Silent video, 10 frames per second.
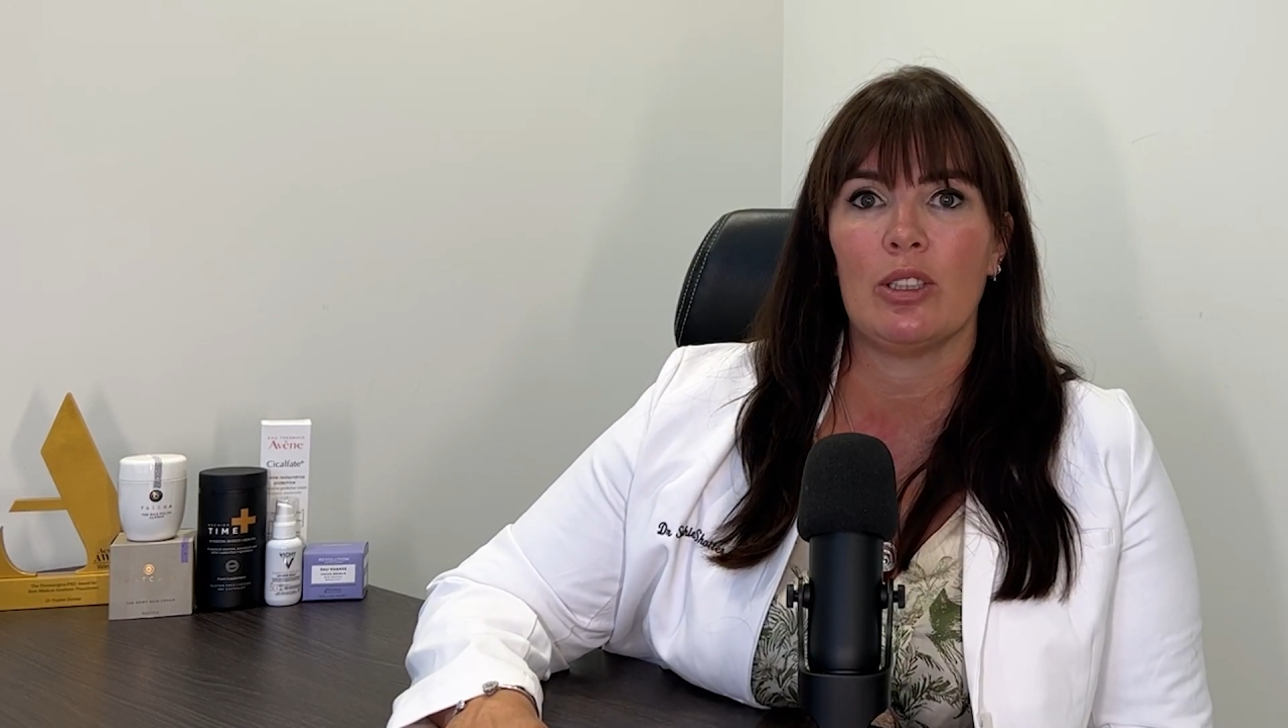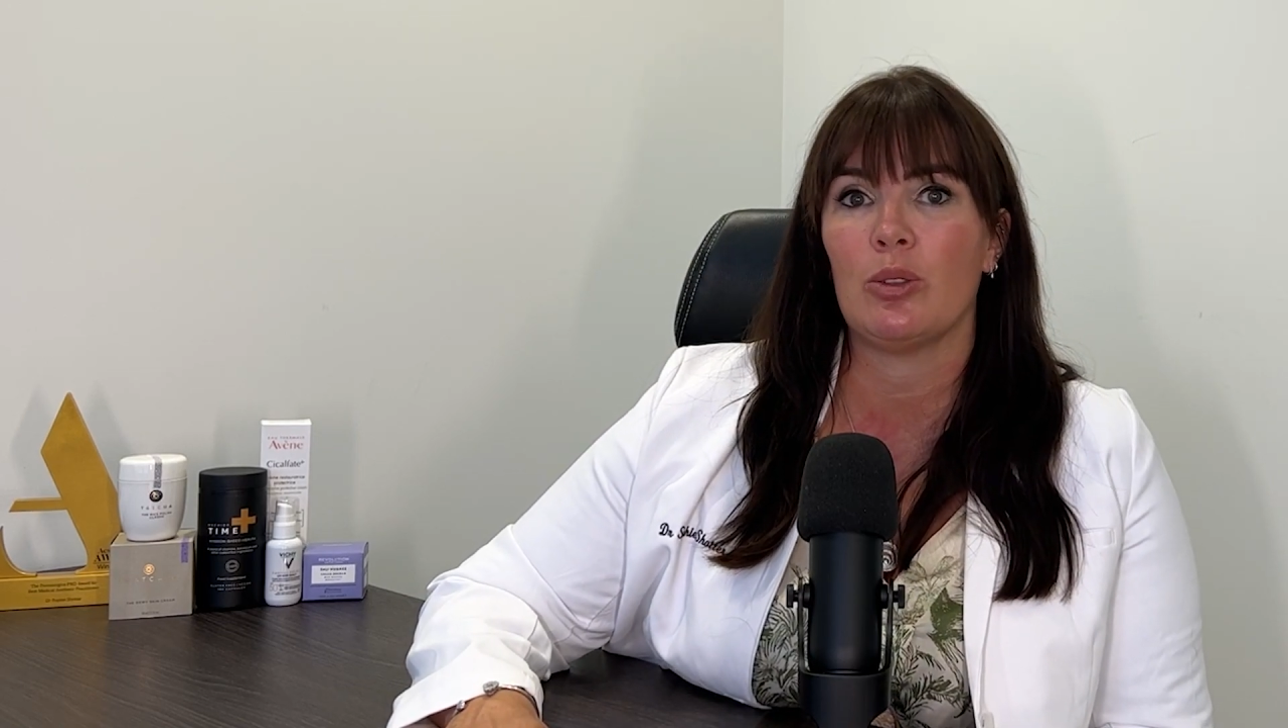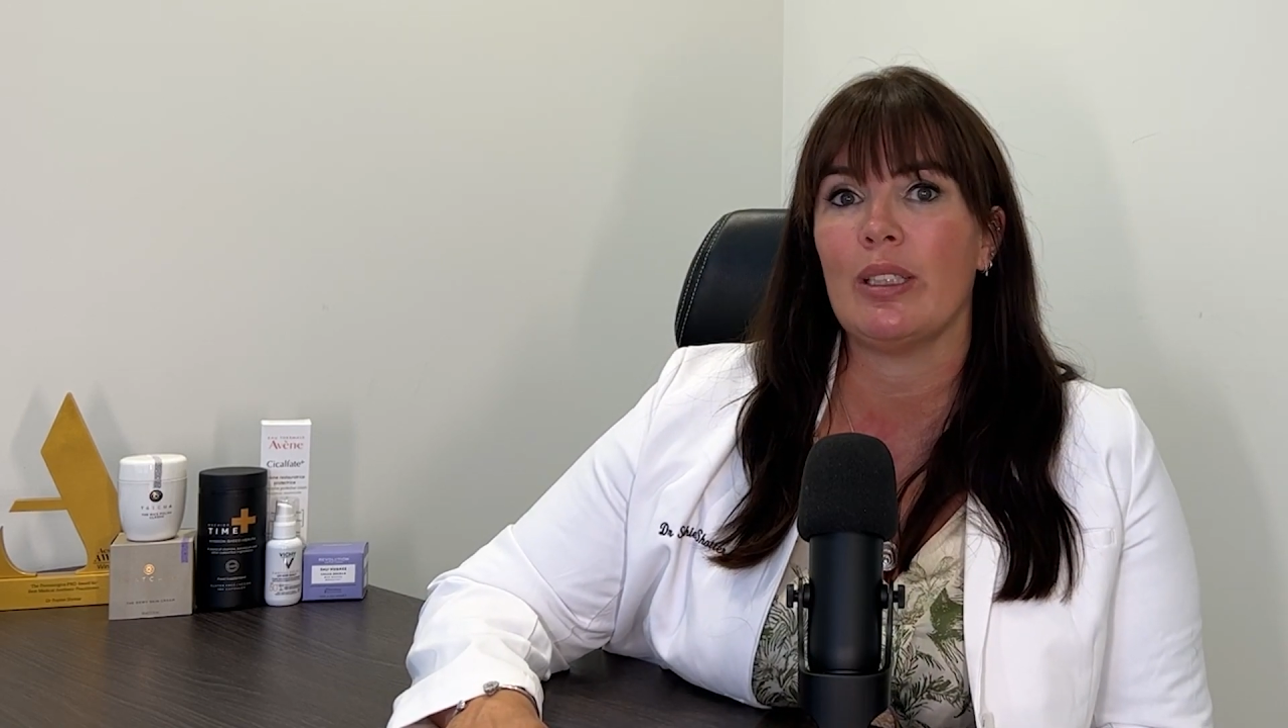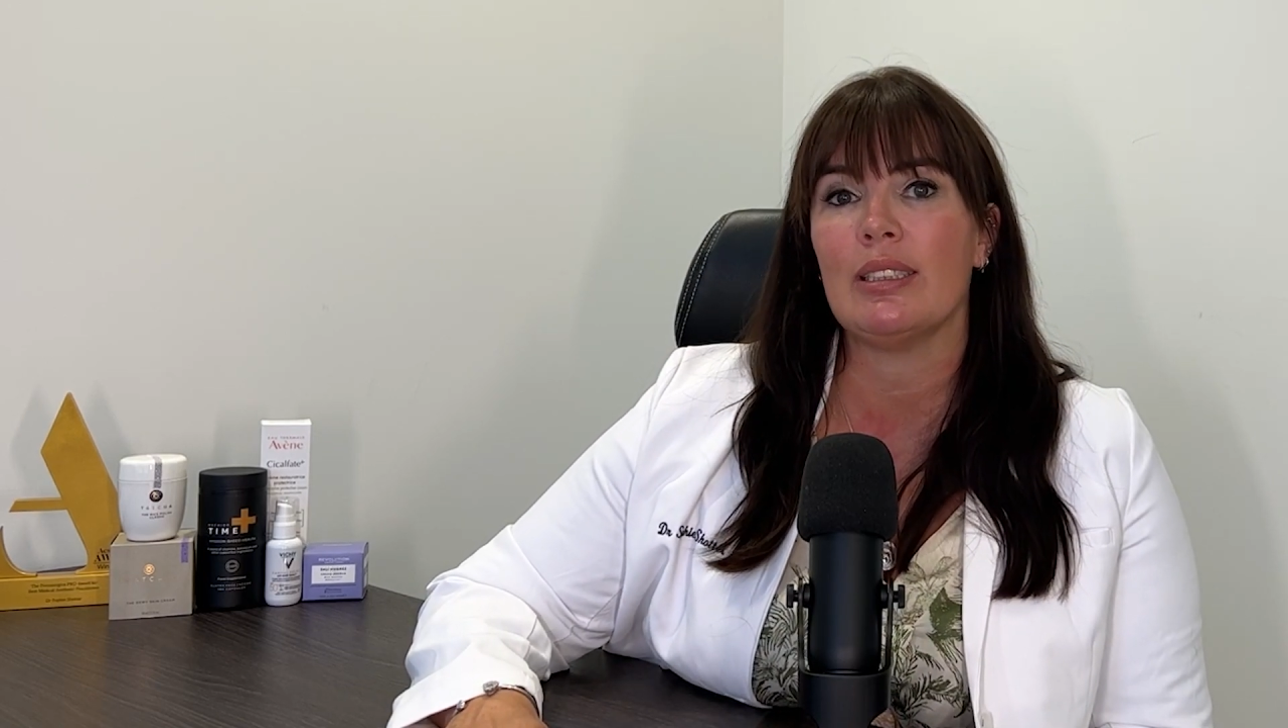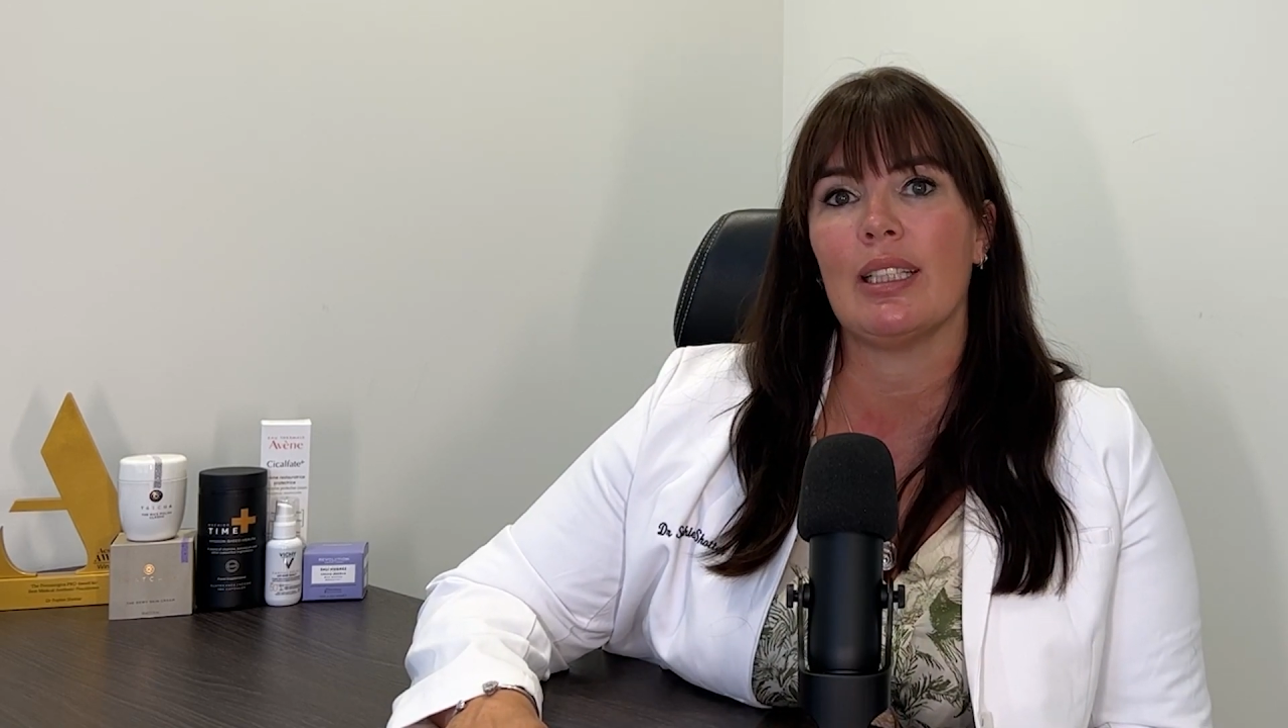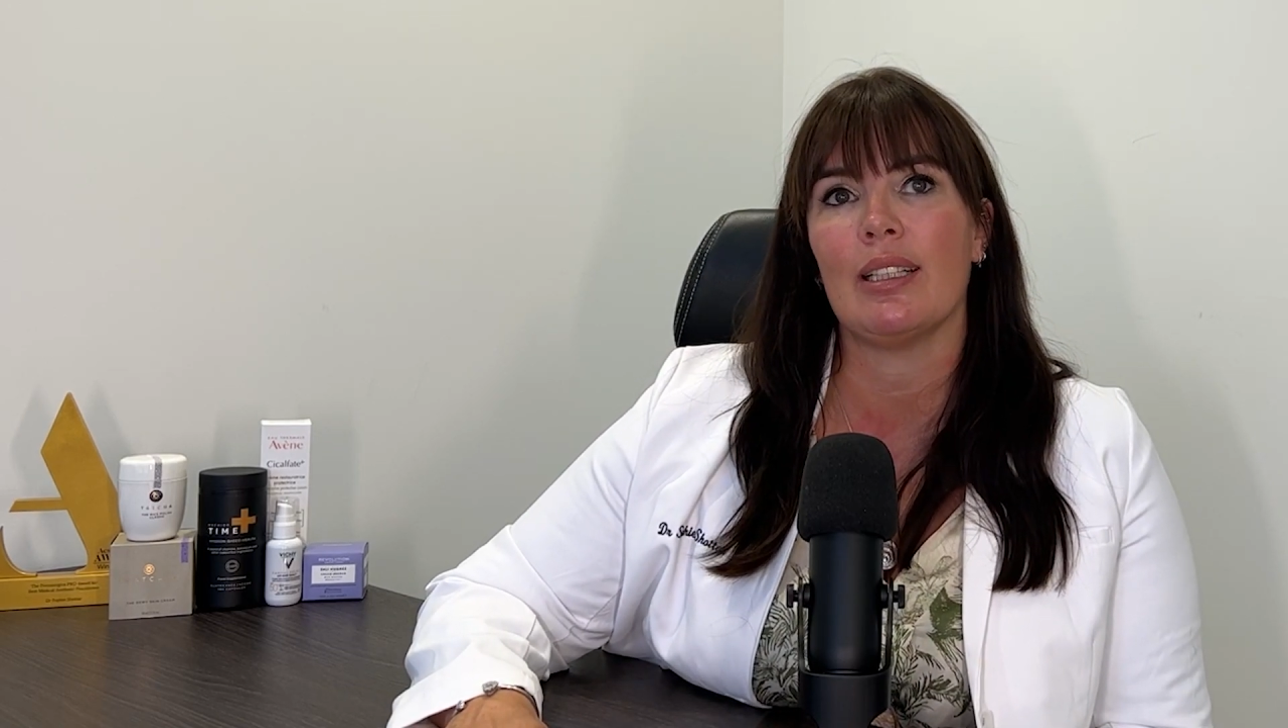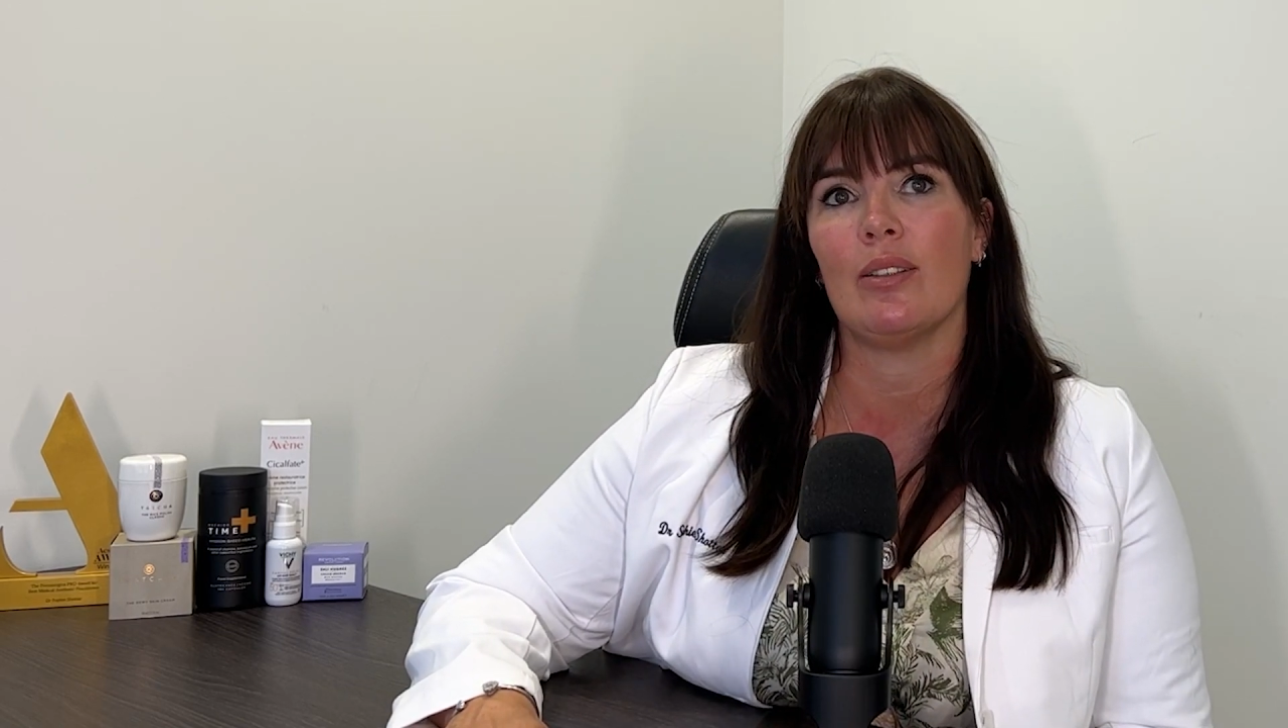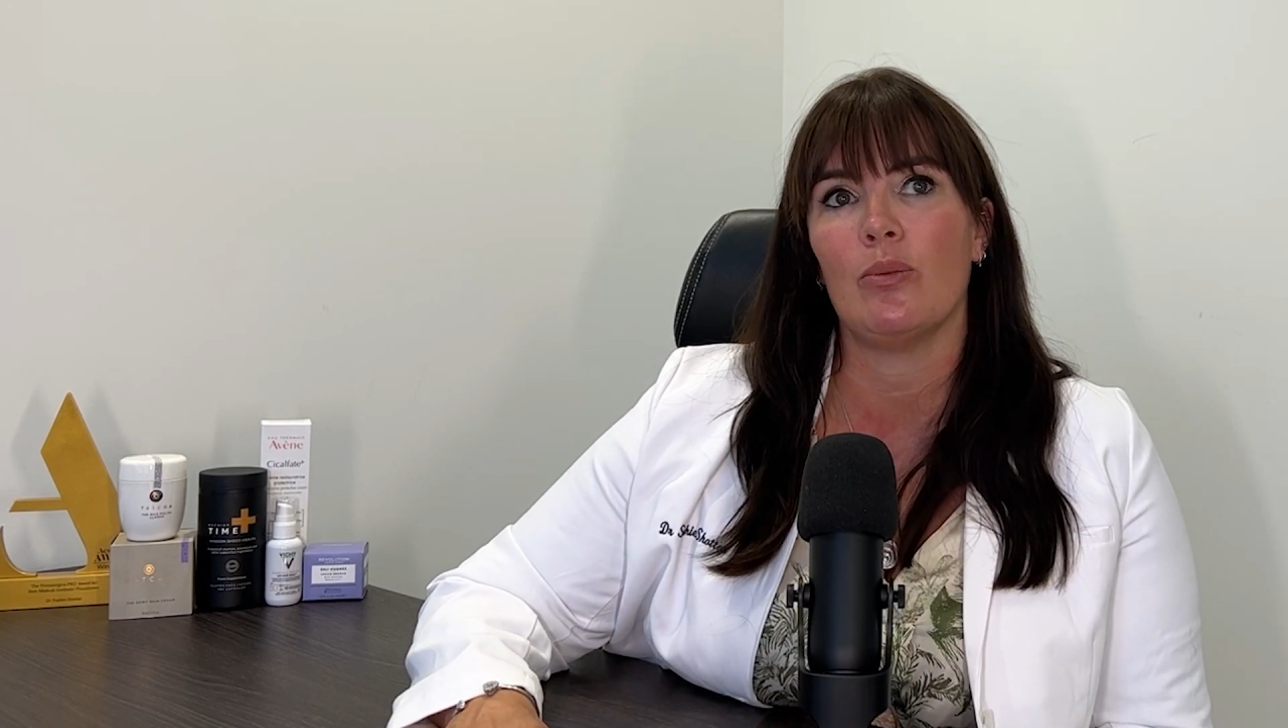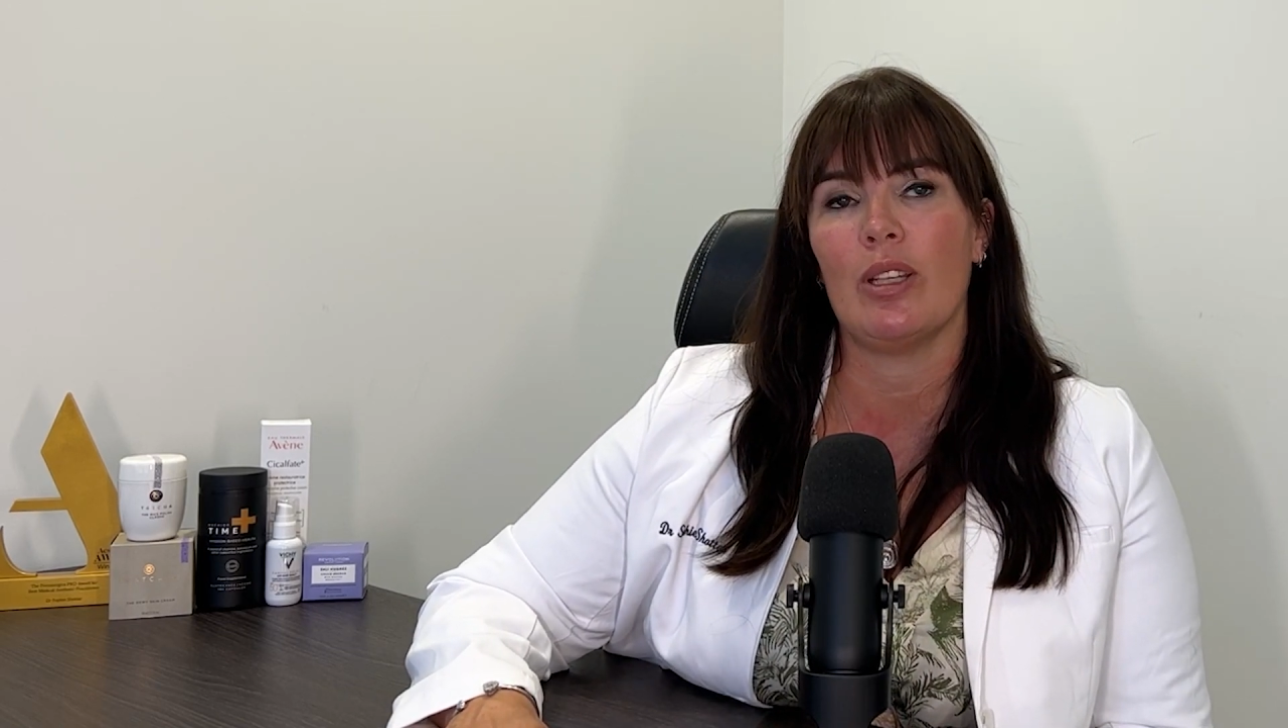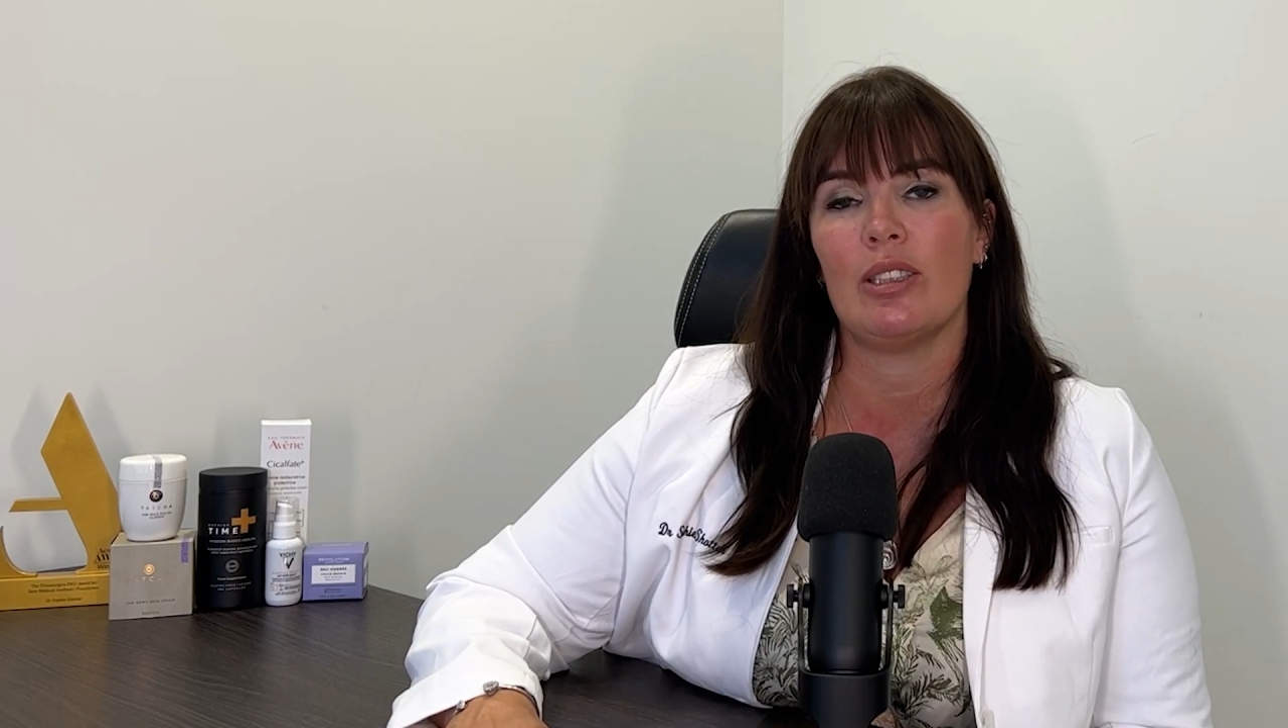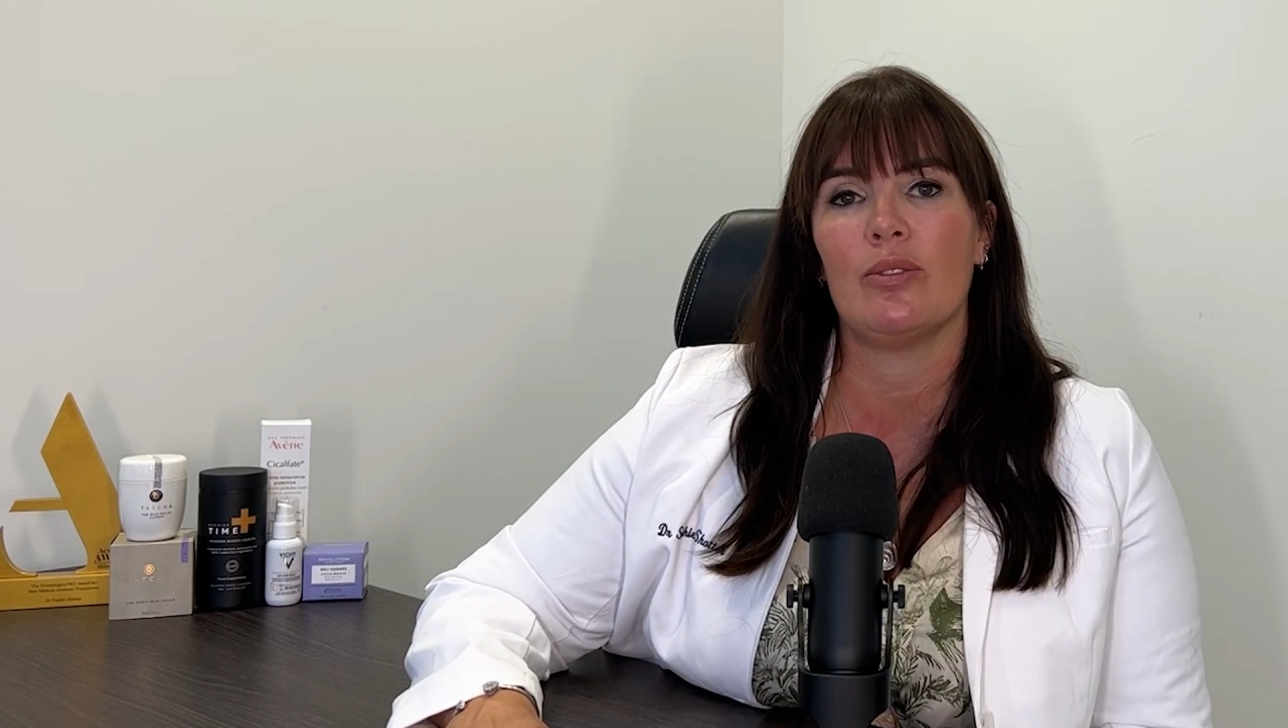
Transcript: treating with